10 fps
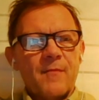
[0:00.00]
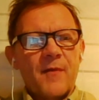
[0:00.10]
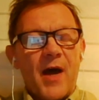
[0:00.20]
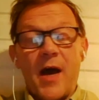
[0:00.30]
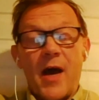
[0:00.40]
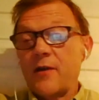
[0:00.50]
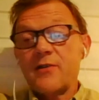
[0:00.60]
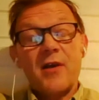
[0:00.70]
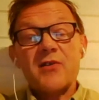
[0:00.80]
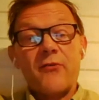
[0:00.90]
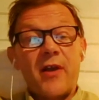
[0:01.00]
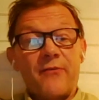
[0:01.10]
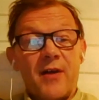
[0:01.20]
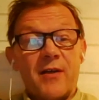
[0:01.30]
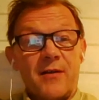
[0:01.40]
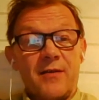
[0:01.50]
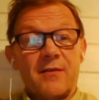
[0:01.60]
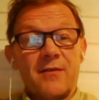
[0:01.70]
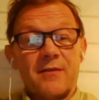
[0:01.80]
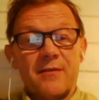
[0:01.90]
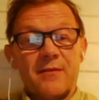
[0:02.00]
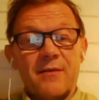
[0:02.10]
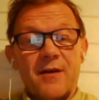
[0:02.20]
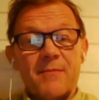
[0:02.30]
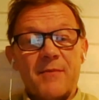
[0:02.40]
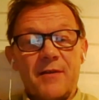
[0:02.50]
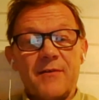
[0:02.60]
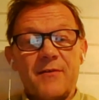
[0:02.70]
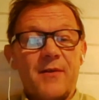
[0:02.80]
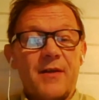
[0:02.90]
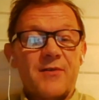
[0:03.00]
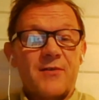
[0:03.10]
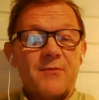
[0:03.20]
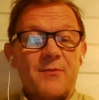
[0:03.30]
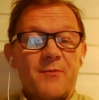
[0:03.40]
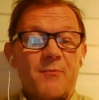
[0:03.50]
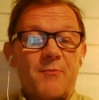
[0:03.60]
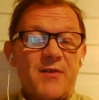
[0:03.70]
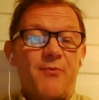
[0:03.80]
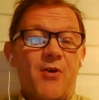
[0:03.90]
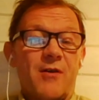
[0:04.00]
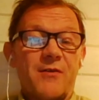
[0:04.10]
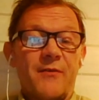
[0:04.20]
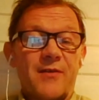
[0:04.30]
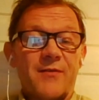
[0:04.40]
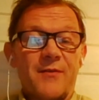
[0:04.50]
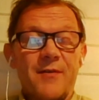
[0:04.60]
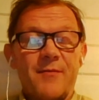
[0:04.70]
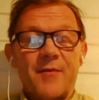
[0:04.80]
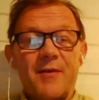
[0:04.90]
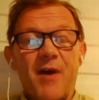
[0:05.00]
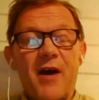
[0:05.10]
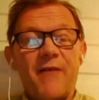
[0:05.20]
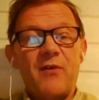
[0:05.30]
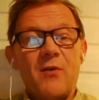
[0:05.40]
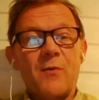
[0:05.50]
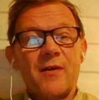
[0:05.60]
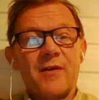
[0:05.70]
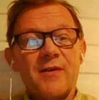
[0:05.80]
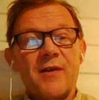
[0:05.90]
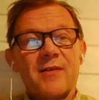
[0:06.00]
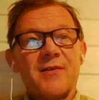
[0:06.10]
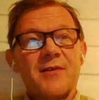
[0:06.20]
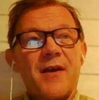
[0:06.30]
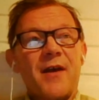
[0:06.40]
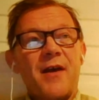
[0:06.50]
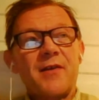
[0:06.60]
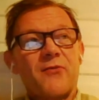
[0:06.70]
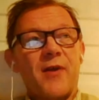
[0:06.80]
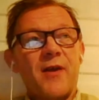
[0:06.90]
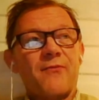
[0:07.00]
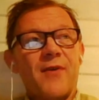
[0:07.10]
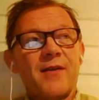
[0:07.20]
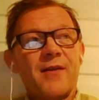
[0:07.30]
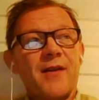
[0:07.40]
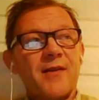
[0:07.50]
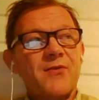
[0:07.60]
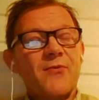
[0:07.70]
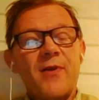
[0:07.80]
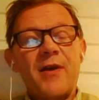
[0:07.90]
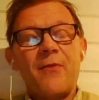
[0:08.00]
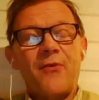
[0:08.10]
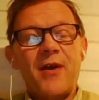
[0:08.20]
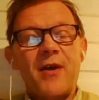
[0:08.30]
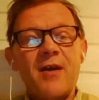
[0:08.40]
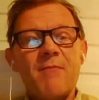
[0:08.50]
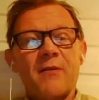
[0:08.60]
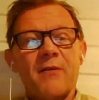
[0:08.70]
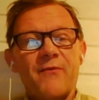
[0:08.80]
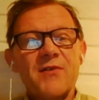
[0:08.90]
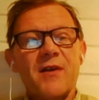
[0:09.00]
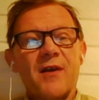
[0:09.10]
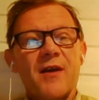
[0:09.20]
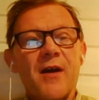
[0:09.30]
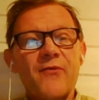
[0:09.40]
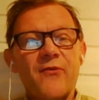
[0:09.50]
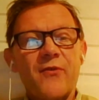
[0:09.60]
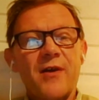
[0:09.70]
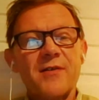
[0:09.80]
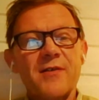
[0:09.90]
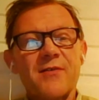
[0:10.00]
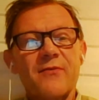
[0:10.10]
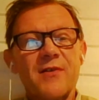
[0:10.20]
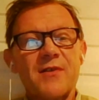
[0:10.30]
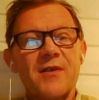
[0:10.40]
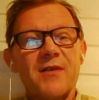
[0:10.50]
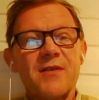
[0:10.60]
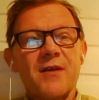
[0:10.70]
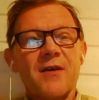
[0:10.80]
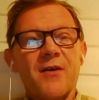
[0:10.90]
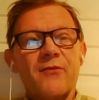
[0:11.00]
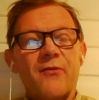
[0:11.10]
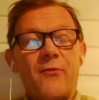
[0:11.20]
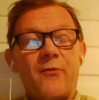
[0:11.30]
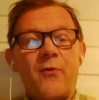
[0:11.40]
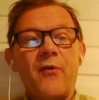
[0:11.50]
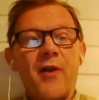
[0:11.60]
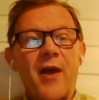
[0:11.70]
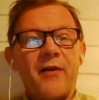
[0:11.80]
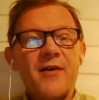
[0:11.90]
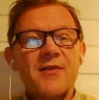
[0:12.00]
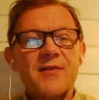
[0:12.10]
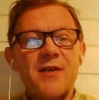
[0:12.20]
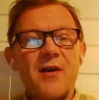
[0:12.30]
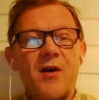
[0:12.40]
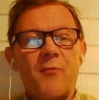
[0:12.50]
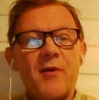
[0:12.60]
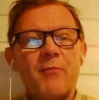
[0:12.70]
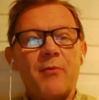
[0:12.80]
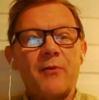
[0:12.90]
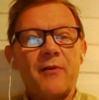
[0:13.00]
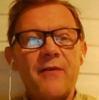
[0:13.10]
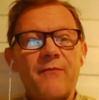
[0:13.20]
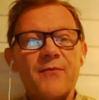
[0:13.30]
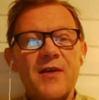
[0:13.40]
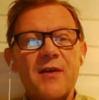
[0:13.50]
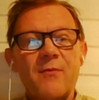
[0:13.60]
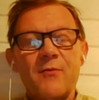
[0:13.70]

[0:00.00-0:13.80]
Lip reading: and it's great fun. I mean that's the best part of it. In my view, it's great fun. That's the real thing about visiting a country, is to visit the rural area, see how people live, see